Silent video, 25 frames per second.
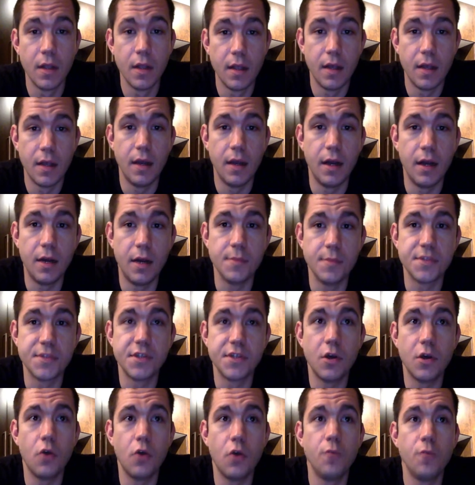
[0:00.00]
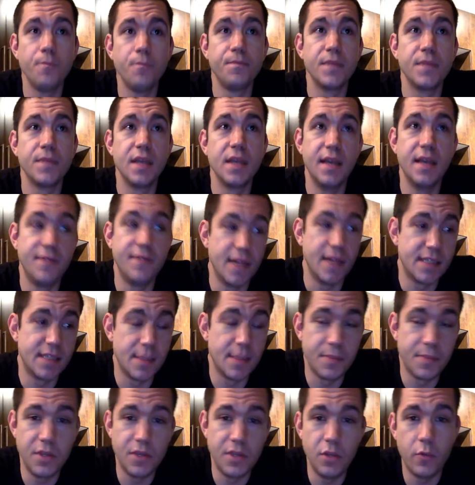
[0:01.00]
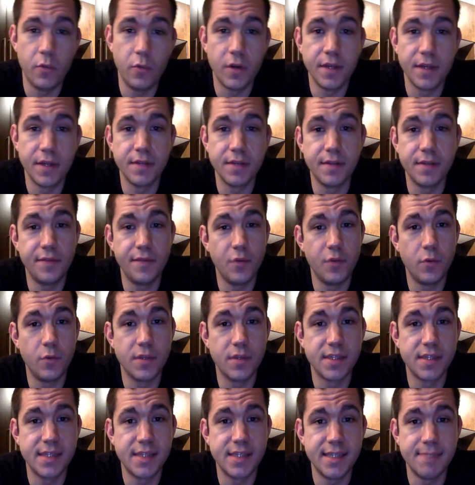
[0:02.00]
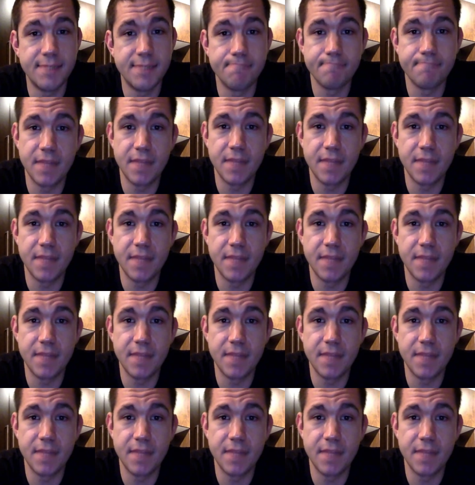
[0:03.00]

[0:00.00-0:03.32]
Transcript: Um, so if that's something you want to, if you want to see,